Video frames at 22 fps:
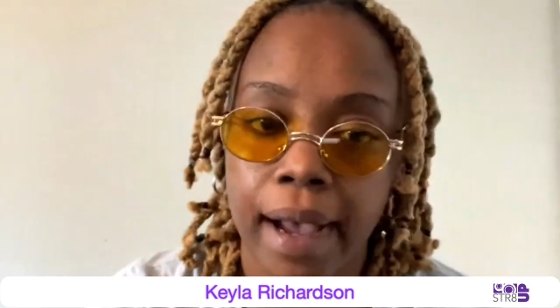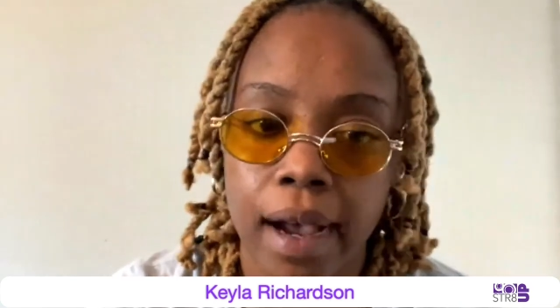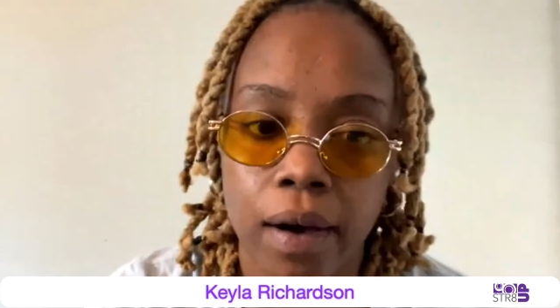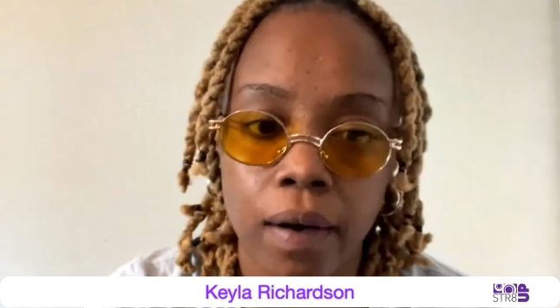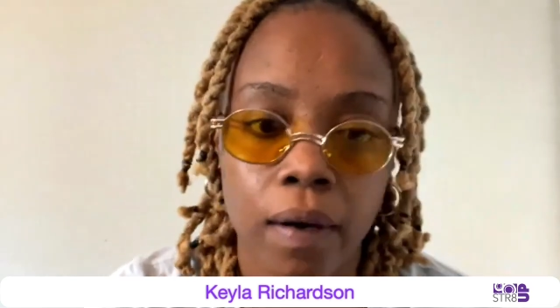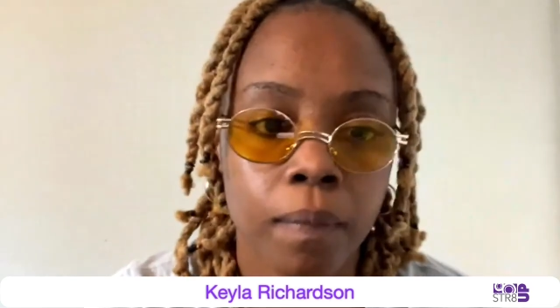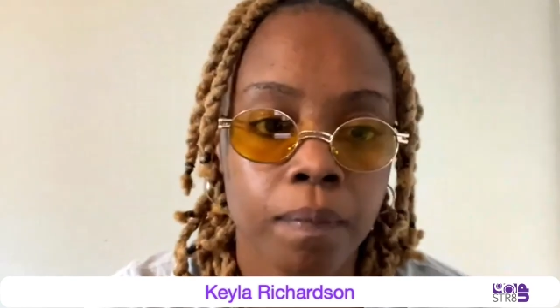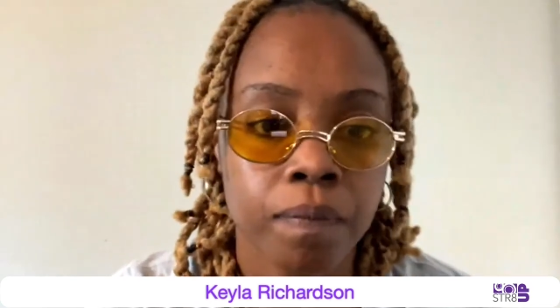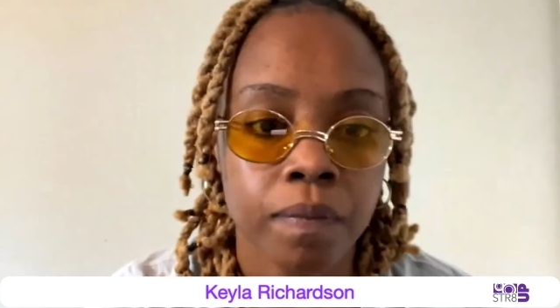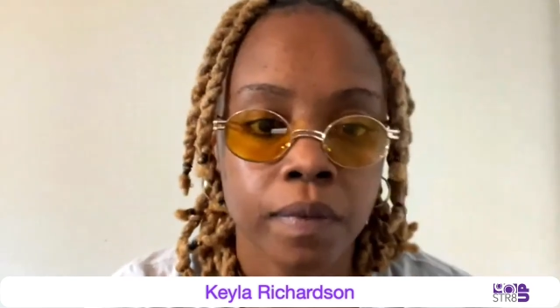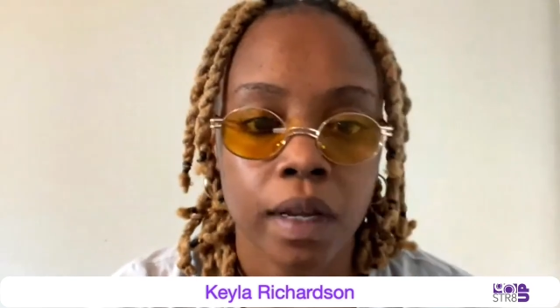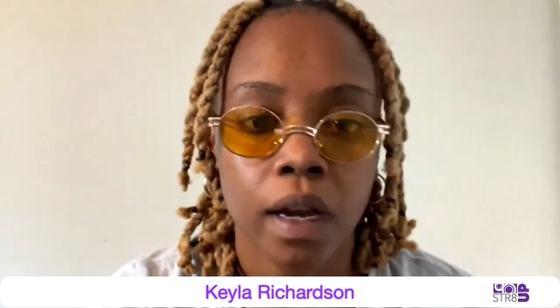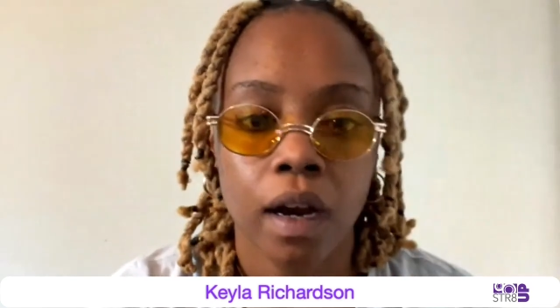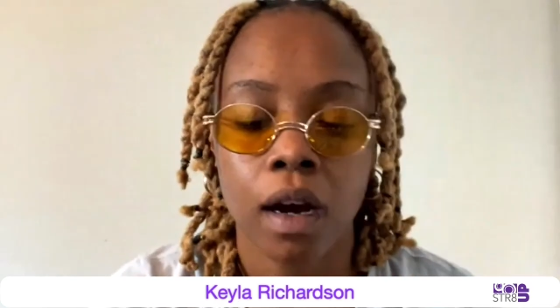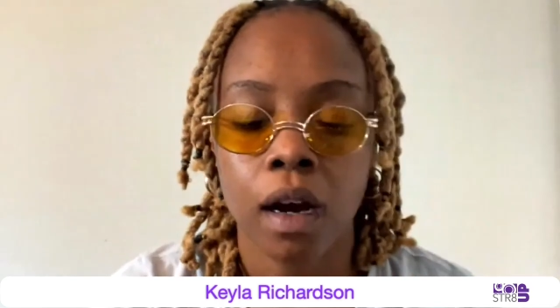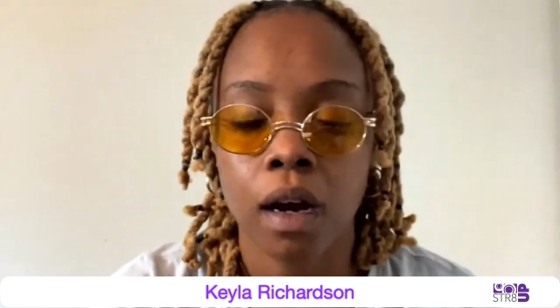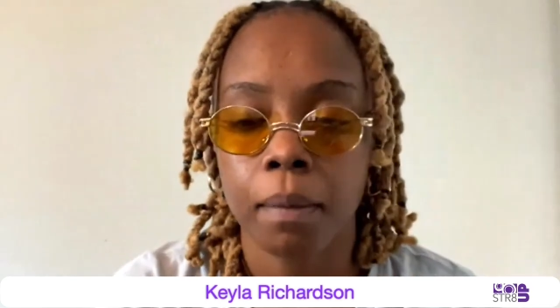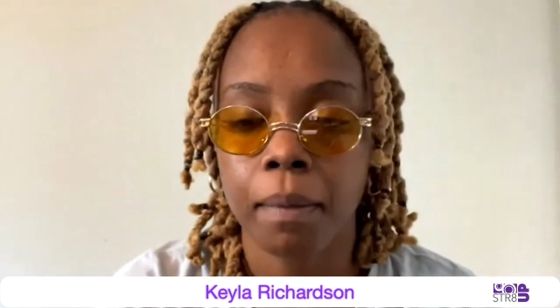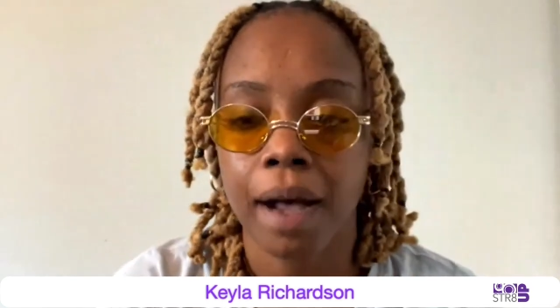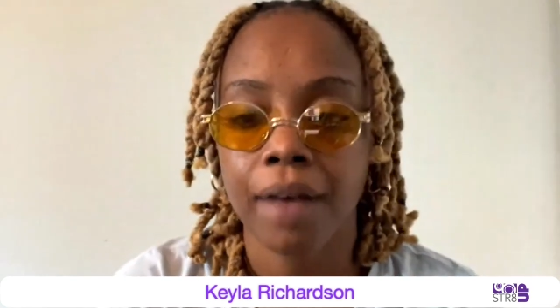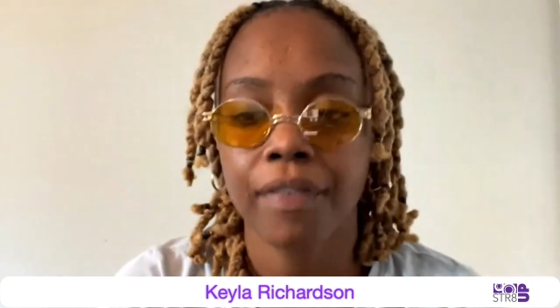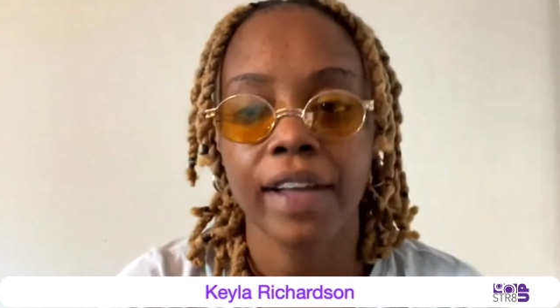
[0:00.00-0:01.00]
out,
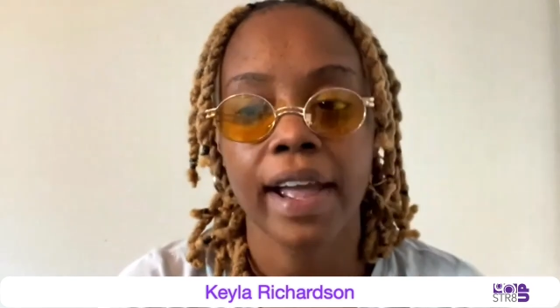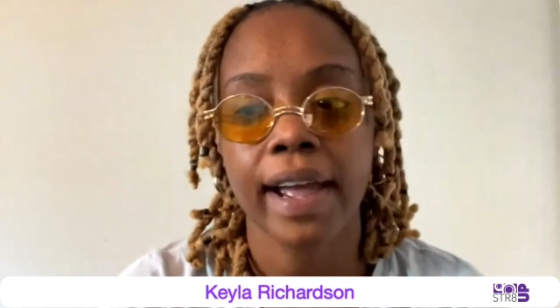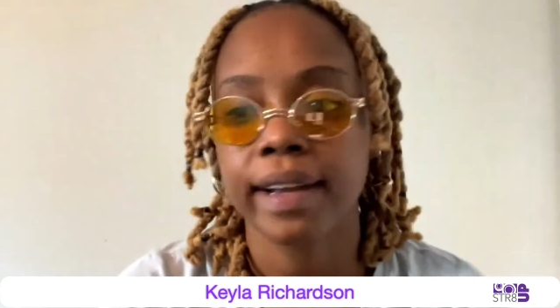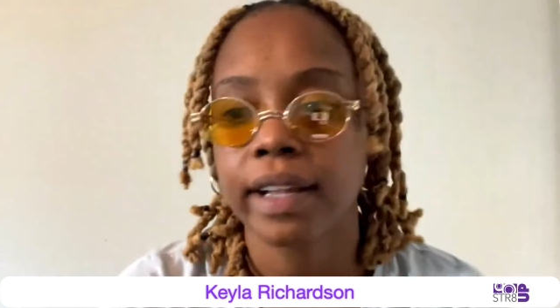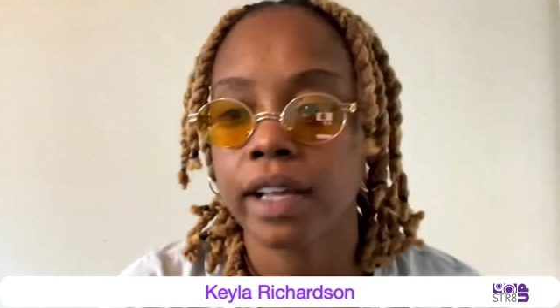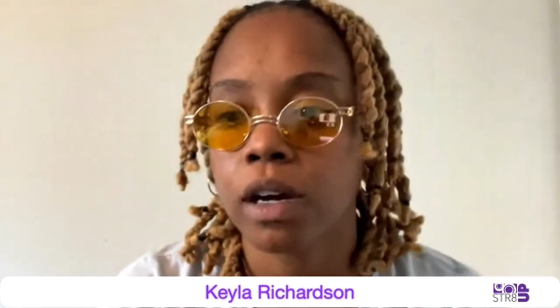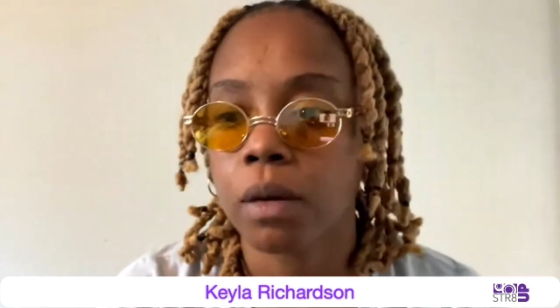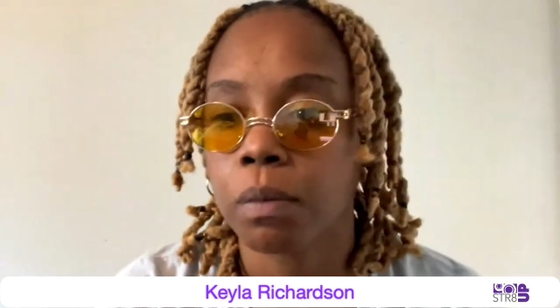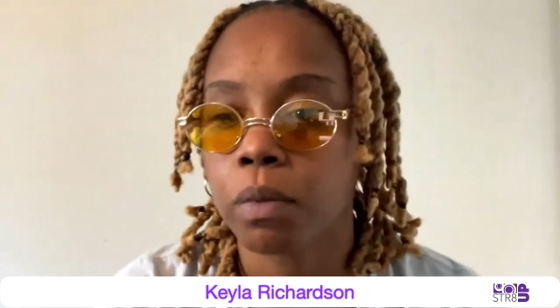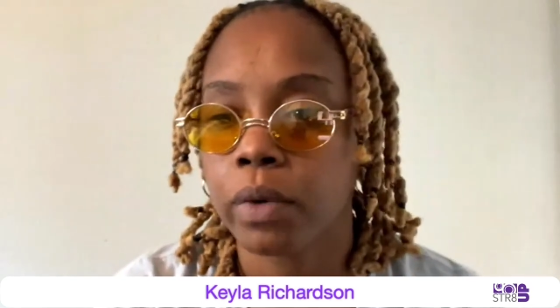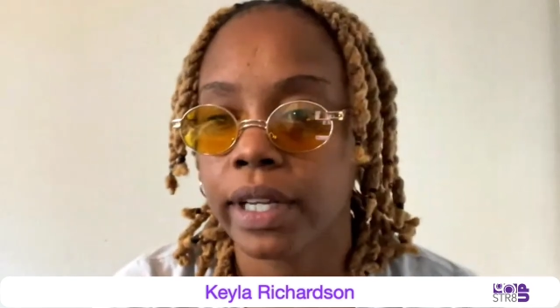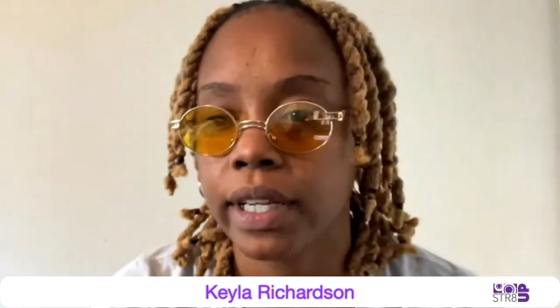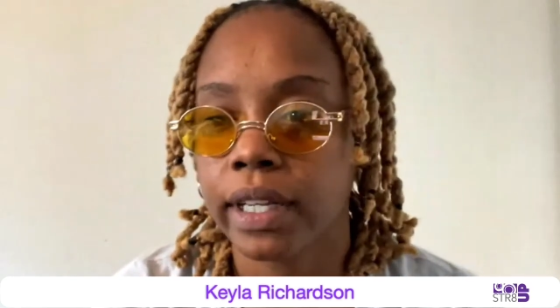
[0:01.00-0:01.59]
I've had help